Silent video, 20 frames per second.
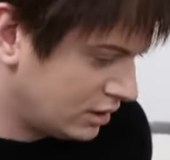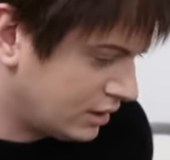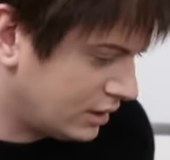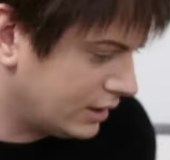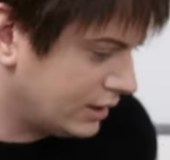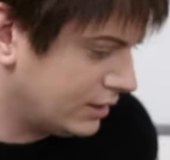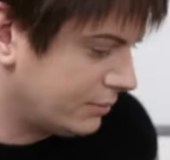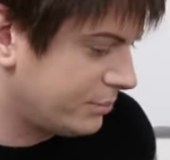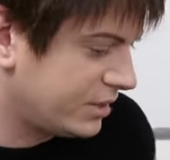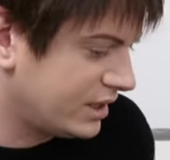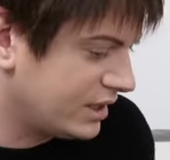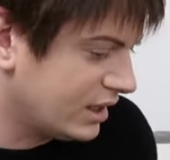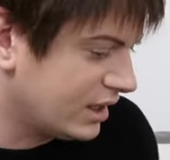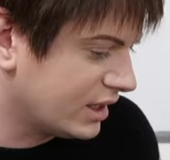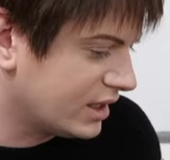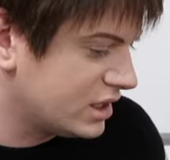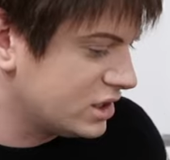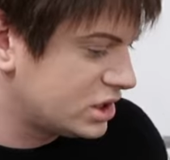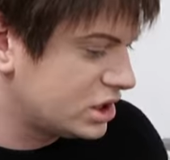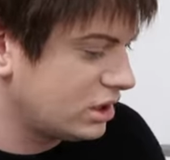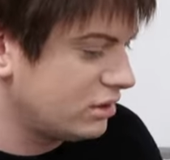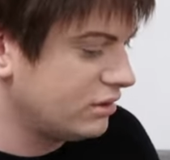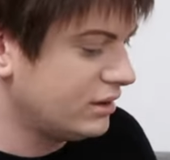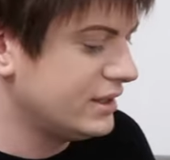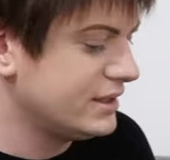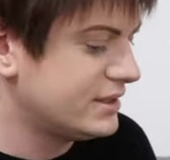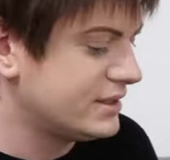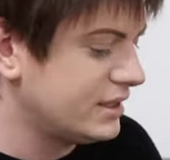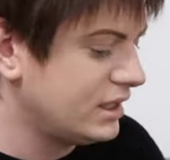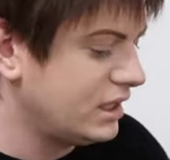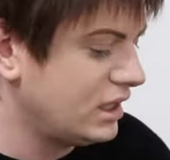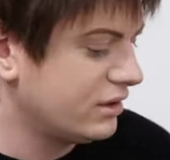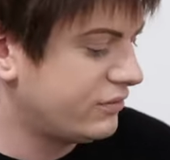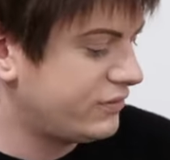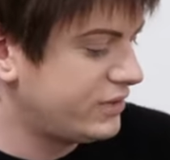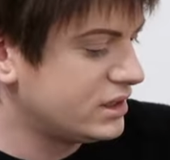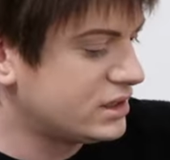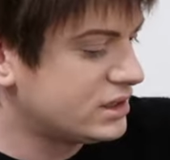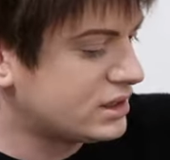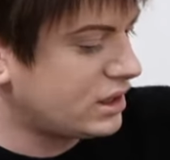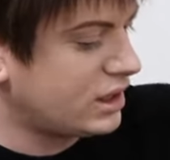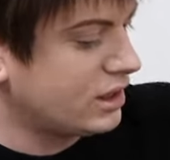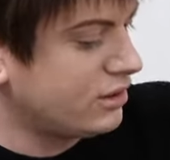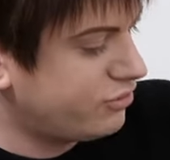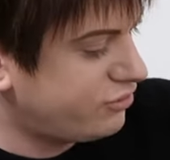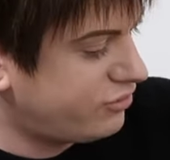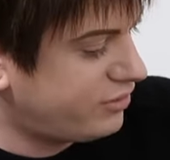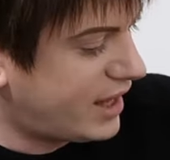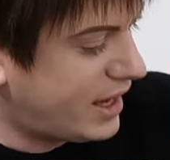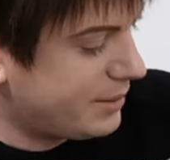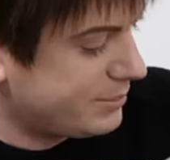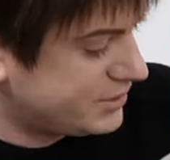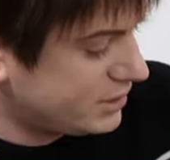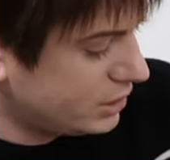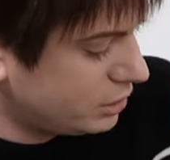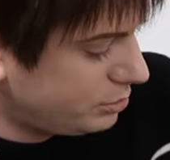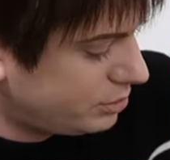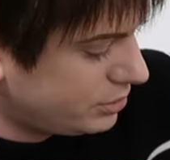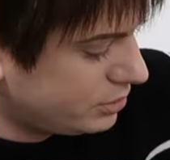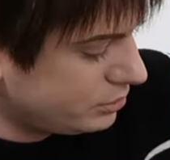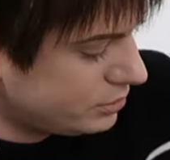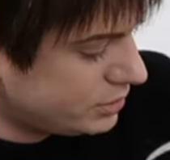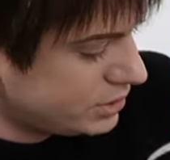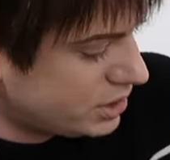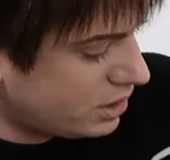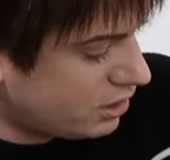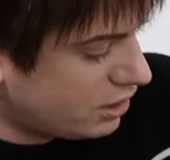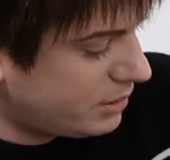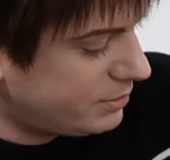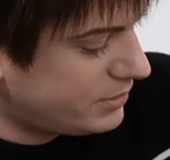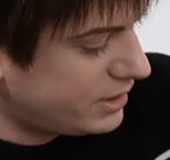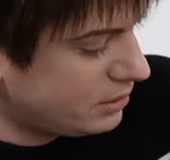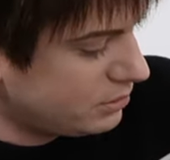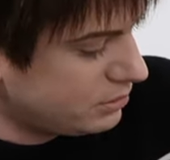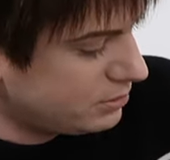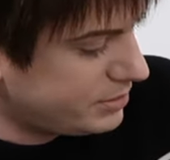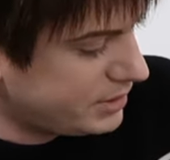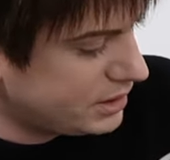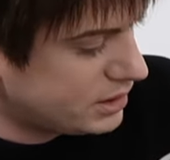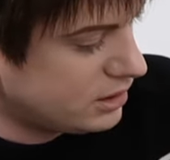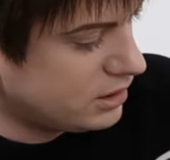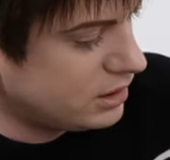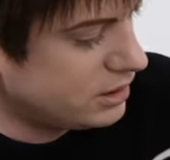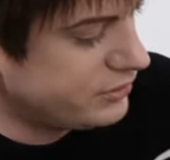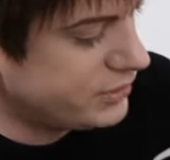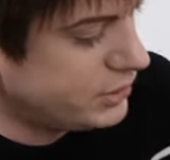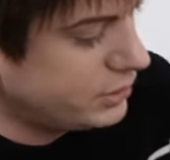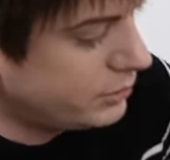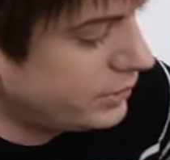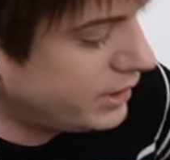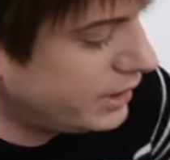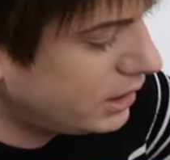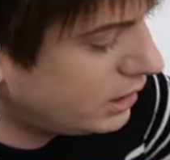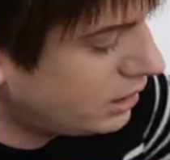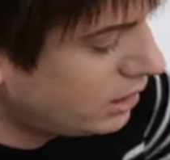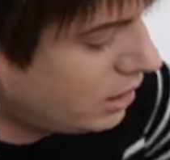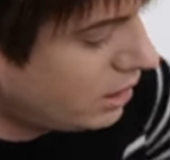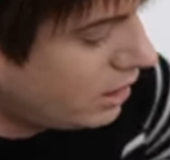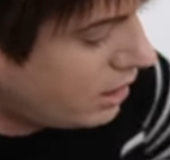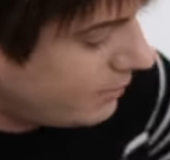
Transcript: But yeah, I can totally see if this like flaps open all the time that it would be kind of annoying,